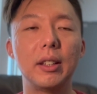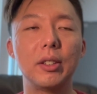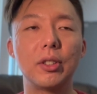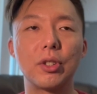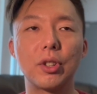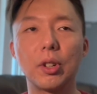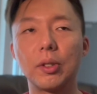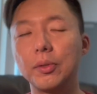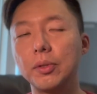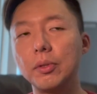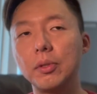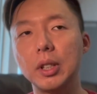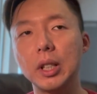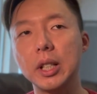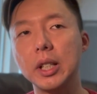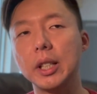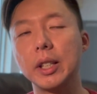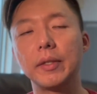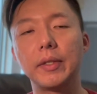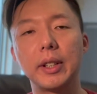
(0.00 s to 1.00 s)
a short few
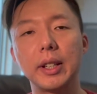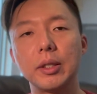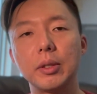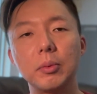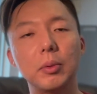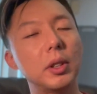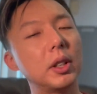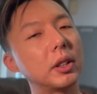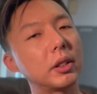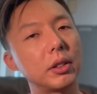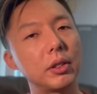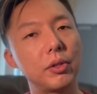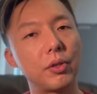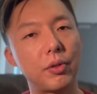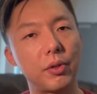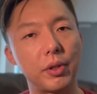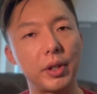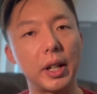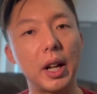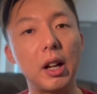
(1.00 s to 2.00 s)
years, if it doesn't work, you
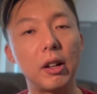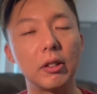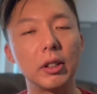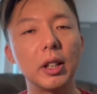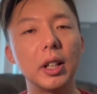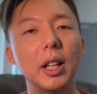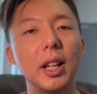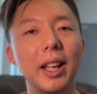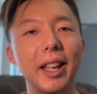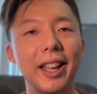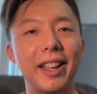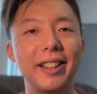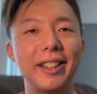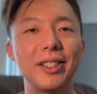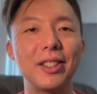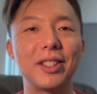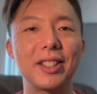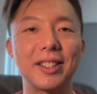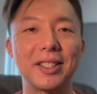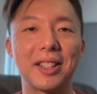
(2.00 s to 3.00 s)
throw it out and
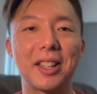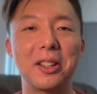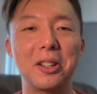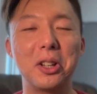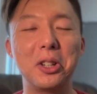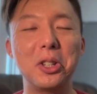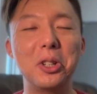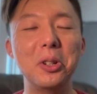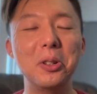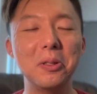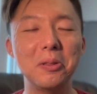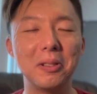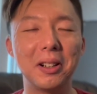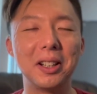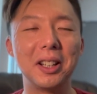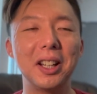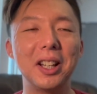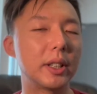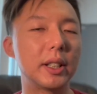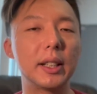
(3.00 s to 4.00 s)
then you just get a new
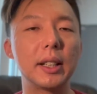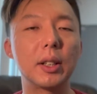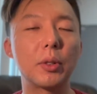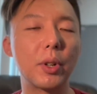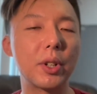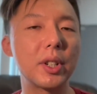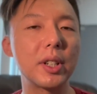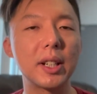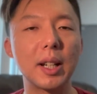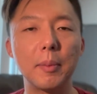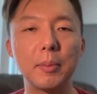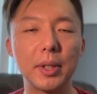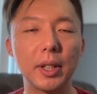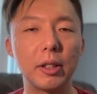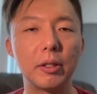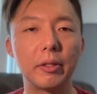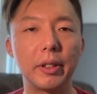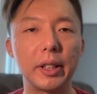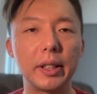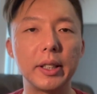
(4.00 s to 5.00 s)
one. The question comes
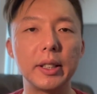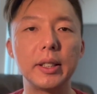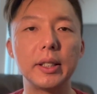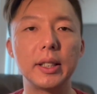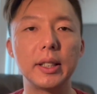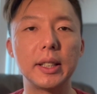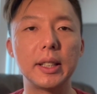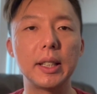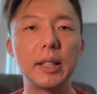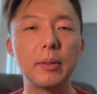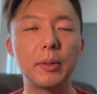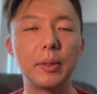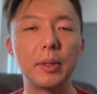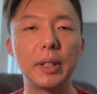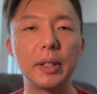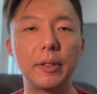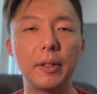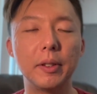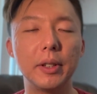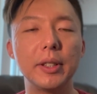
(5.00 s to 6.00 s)
out, right?
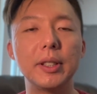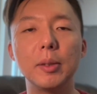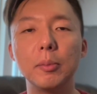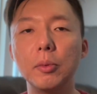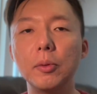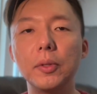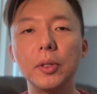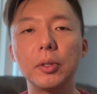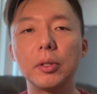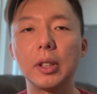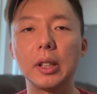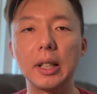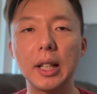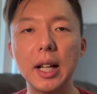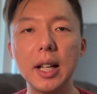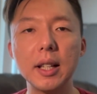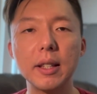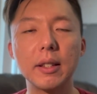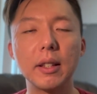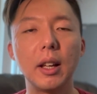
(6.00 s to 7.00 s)
Is the movement going to
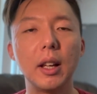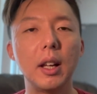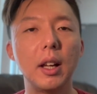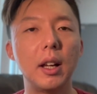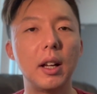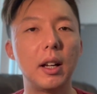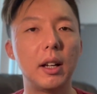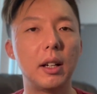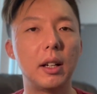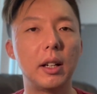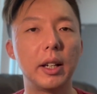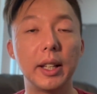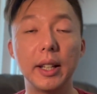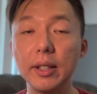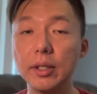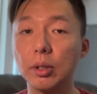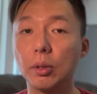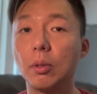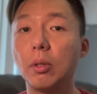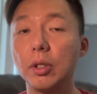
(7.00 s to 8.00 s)
last? It
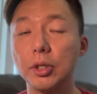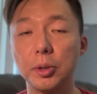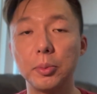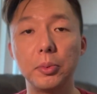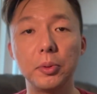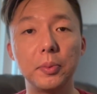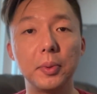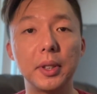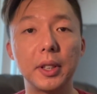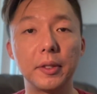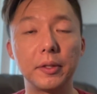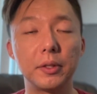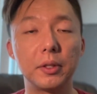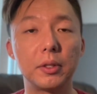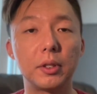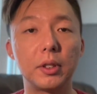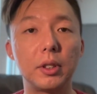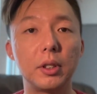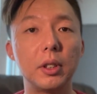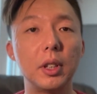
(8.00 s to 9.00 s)
is a quartz movement
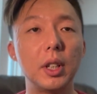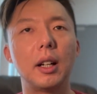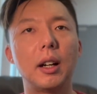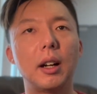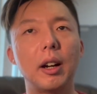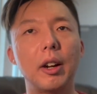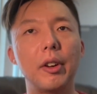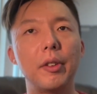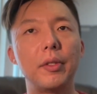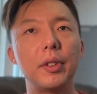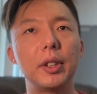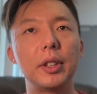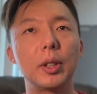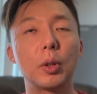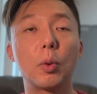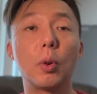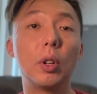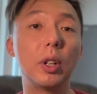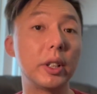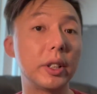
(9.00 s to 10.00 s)
after all. However, the
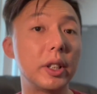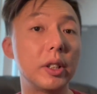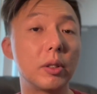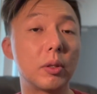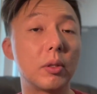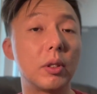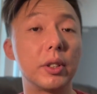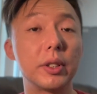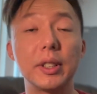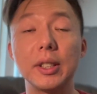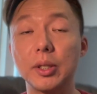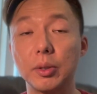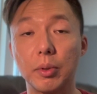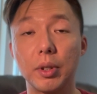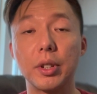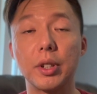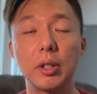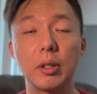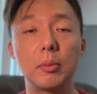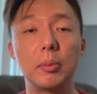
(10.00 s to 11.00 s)
quality of the quartz is
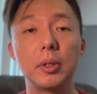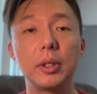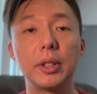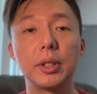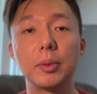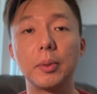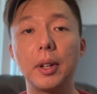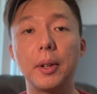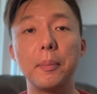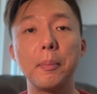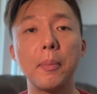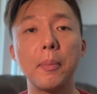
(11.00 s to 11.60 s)
questionable as well.